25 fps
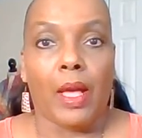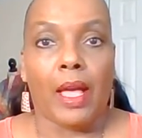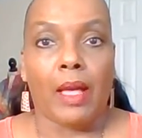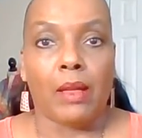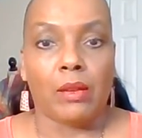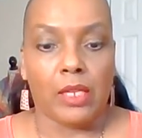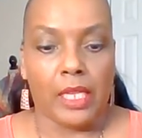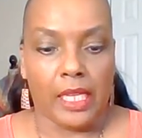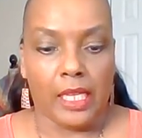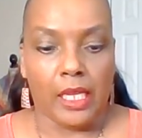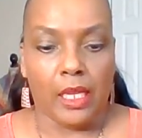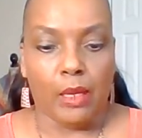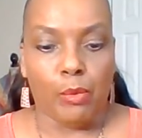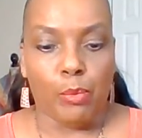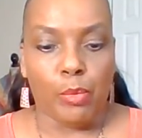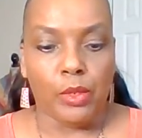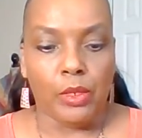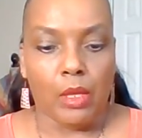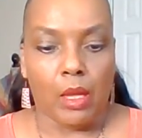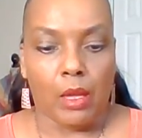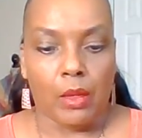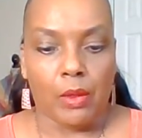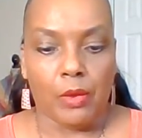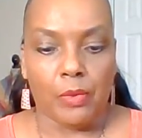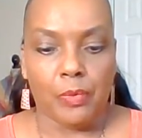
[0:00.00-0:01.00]
I'll link it
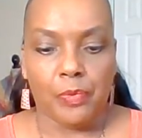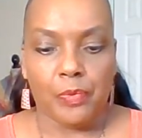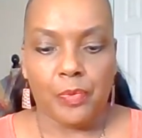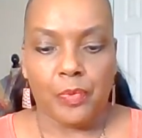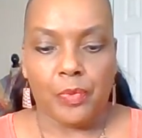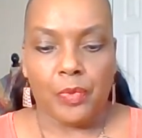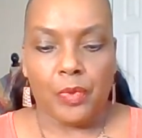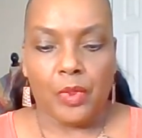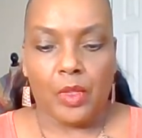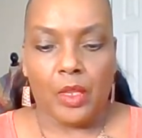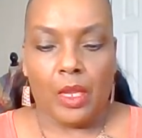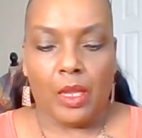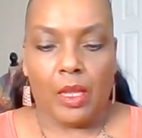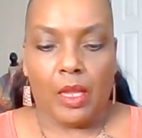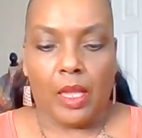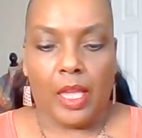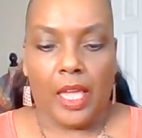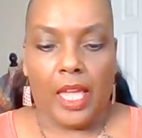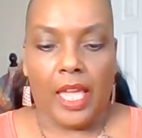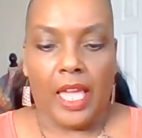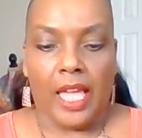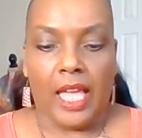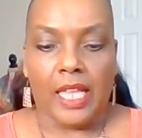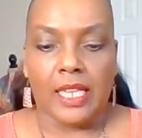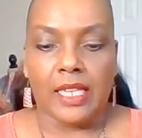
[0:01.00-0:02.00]
below.
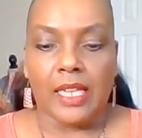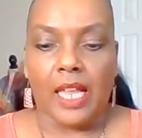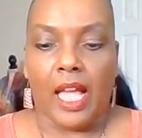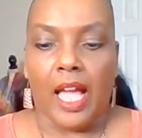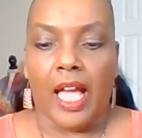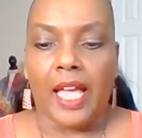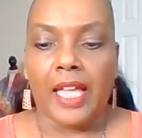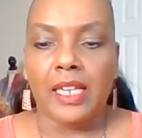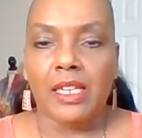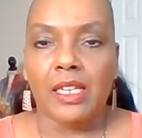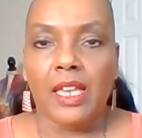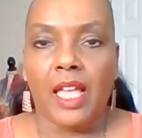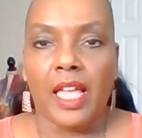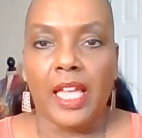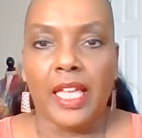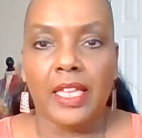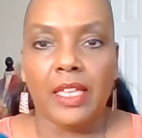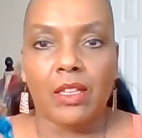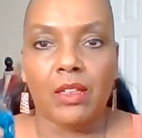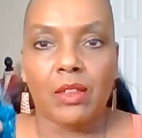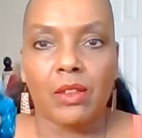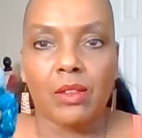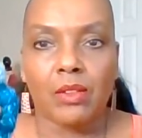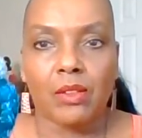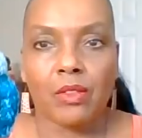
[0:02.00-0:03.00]
And I like